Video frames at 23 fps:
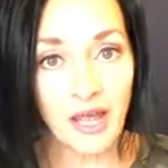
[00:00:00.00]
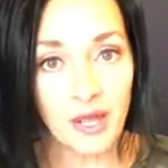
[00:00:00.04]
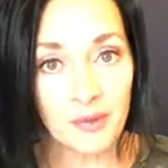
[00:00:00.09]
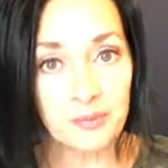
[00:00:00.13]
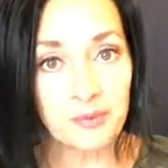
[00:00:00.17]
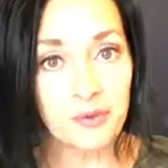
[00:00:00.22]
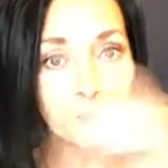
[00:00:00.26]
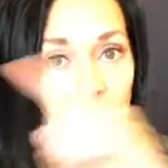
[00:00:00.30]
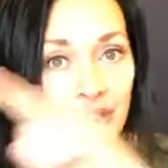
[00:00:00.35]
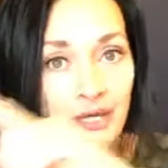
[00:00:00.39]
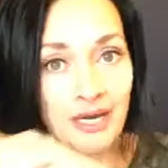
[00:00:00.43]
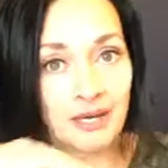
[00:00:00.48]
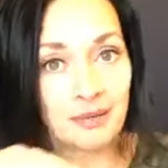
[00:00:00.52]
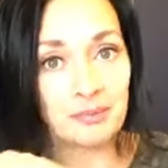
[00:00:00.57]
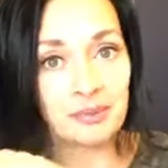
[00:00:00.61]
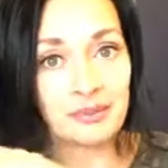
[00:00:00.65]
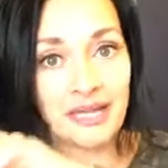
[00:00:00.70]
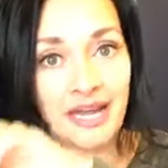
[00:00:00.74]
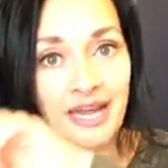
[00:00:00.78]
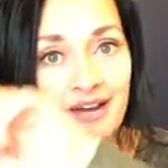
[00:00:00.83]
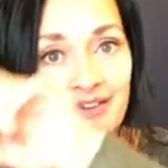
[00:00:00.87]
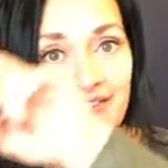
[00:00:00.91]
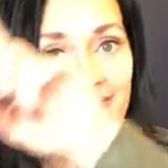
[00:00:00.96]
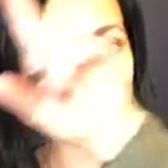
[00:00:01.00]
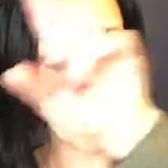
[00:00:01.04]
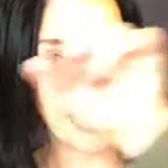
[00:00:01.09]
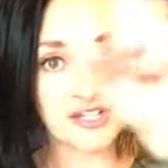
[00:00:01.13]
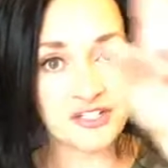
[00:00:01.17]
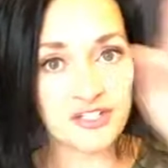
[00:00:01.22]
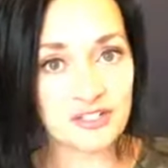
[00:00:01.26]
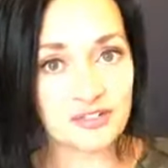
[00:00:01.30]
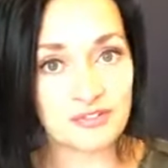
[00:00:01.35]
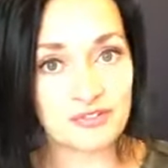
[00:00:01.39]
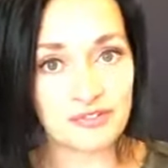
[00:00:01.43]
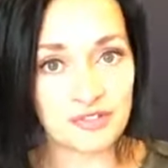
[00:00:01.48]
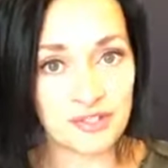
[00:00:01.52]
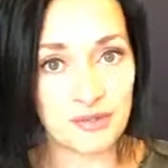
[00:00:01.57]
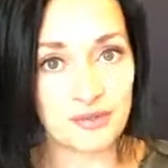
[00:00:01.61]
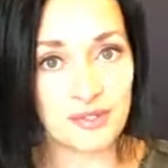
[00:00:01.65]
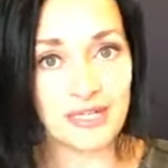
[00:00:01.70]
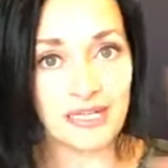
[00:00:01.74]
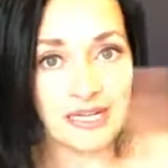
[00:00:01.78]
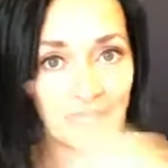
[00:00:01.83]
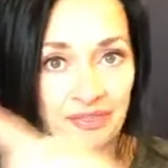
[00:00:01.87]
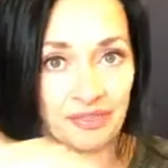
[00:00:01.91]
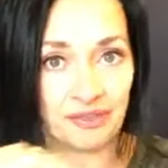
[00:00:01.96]
help create a plan of action for you
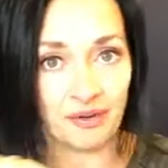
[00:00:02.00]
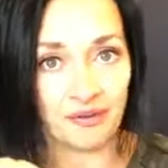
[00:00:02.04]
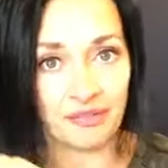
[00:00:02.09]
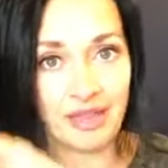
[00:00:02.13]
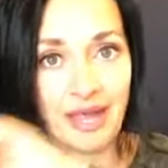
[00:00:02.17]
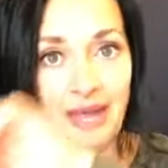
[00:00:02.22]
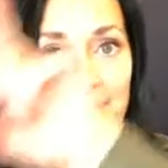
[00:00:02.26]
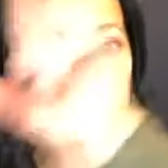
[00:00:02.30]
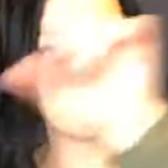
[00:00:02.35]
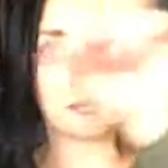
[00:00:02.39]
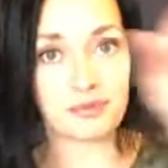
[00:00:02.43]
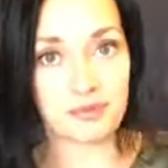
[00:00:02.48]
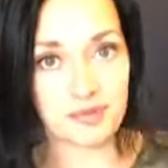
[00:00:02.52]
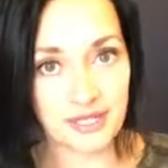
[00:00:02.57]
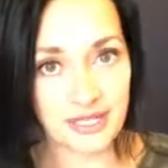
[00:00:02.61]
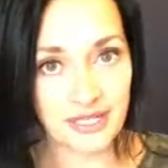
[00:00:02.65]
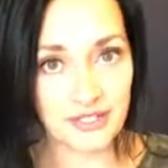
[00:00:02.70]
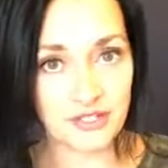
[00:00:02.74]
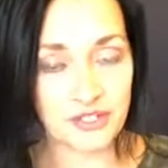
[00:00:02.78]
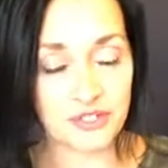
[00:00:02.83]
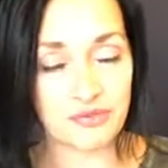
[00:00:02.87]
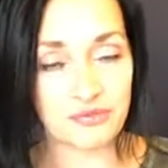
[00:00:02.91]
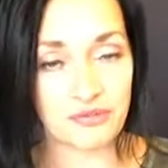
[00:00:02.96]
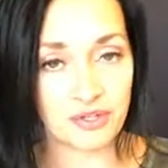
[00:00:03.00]
to get there that bridge